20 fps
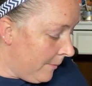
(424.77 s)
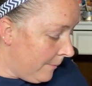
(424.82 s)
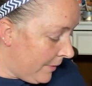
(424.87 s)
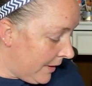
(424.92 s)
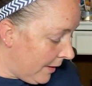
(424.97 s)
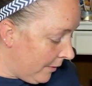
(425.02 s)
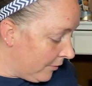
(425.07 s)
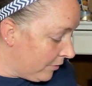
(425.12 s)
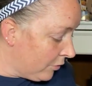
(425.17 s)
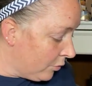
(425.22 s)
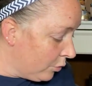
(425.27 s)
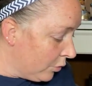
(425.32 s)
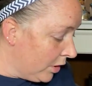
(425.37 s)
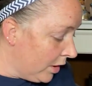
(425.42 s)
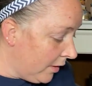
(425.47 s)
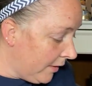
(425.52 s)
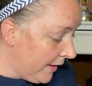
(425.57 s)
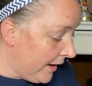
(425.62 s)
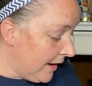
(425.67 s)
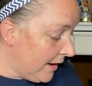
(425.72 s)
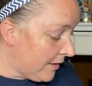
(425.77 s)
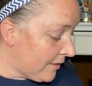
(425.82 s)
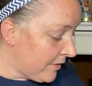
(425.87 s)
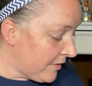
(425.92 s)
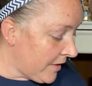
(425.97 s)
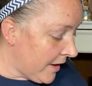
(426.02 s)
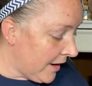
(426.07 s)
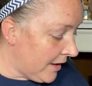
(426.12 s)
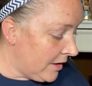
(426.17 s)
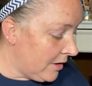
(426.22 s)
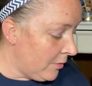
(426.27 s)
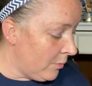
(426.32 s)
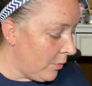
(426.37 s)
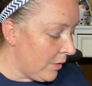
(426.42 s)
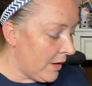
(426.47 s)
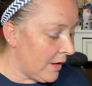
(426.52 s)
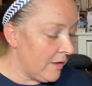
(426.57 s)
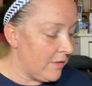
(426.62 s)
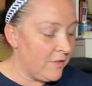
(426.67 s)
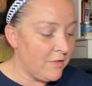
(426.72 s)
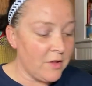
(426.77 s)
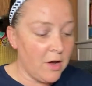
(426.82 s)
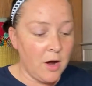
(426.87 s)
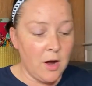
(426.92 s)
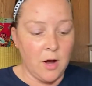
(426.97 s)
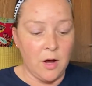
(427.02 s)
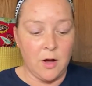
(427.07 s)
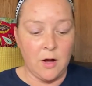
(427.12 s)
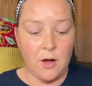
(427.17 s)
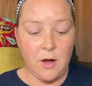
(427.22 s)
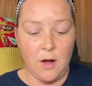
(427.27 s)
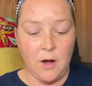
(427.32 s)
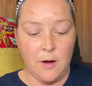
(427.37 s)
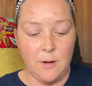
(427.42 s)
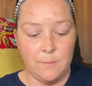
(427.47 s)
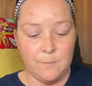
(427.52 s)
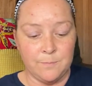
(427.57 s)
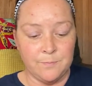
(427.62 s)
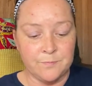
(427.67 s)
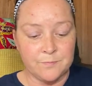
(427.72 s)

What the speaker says: but I was really excited when I saw,